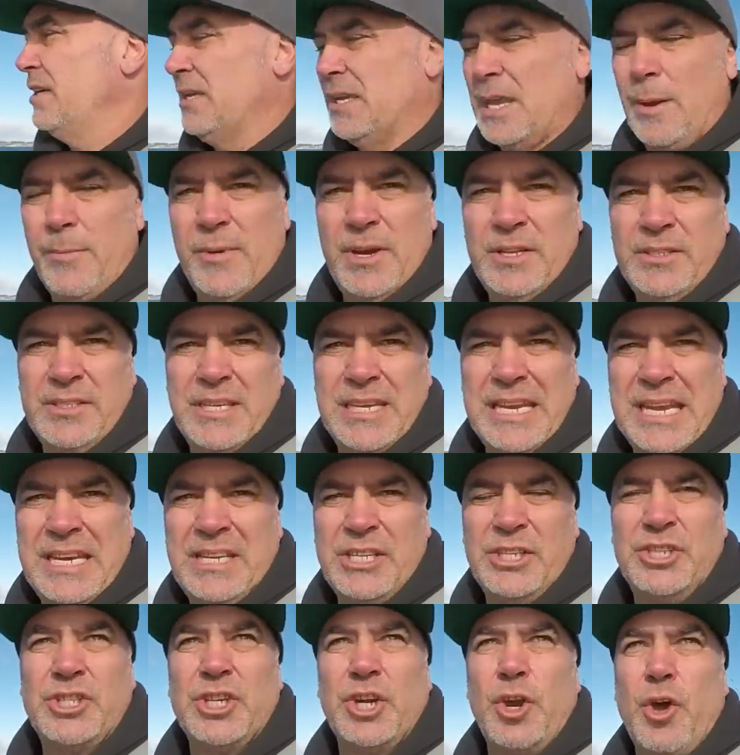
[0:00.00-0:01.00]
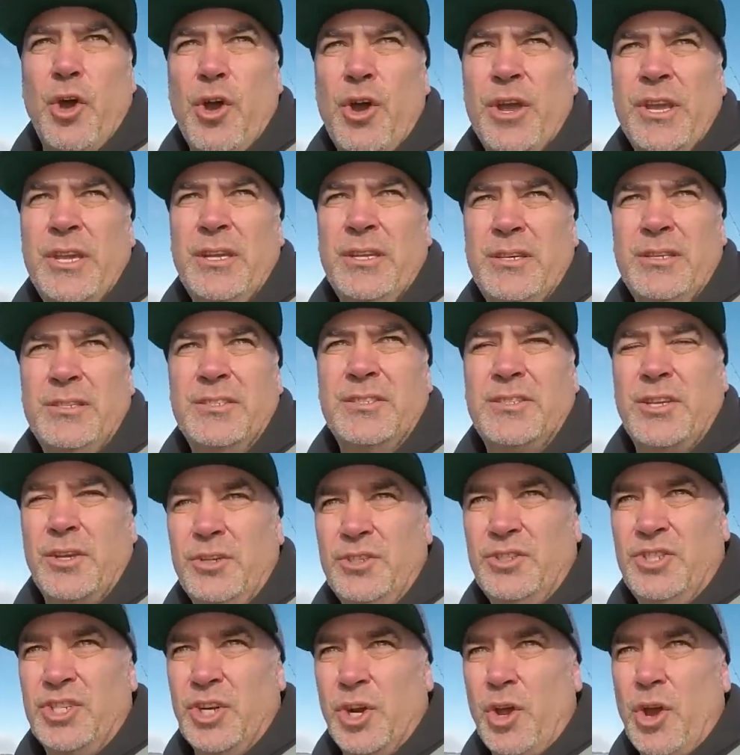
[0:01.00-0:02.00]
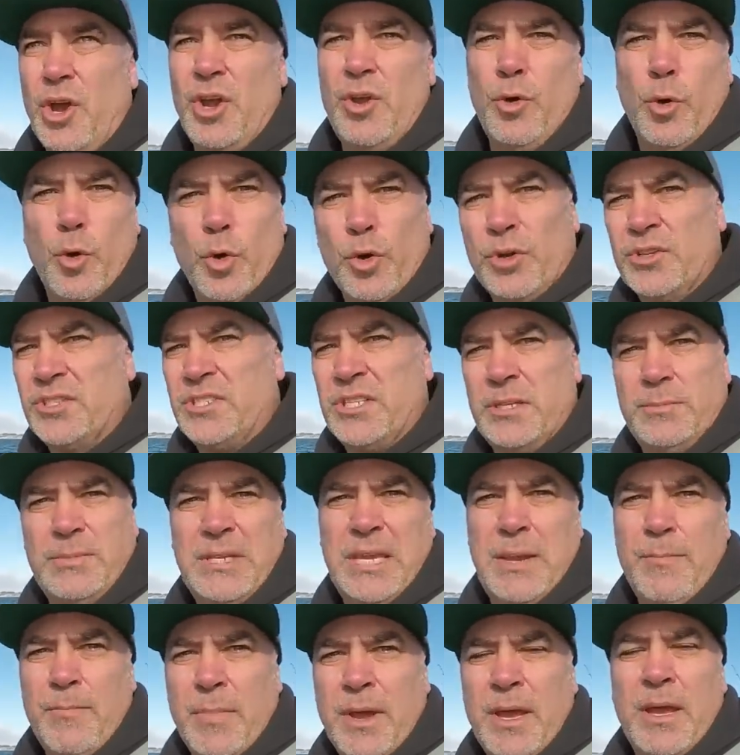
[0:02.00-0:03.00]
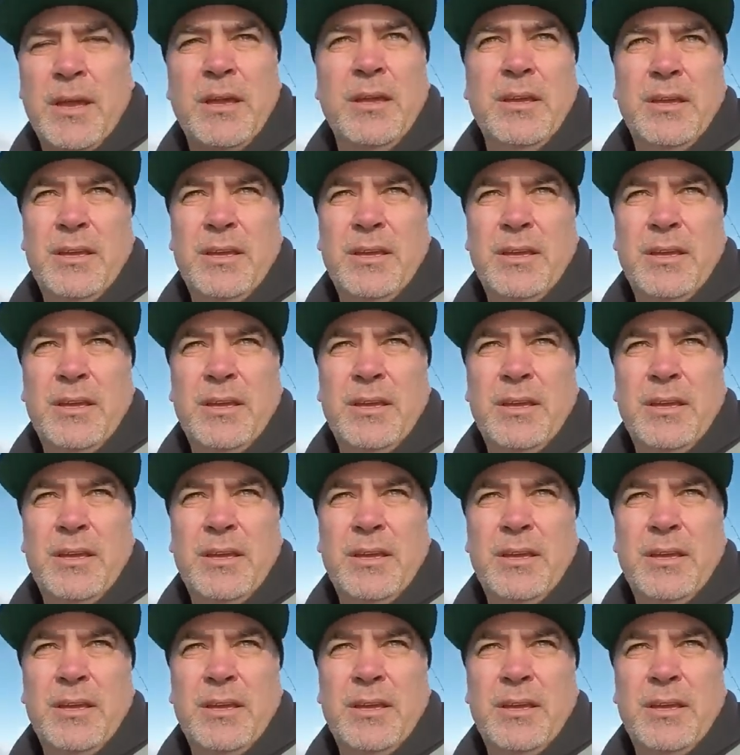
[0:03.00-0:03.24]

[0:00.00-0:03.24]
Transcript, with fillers: Coming into end of July, so July, August, September.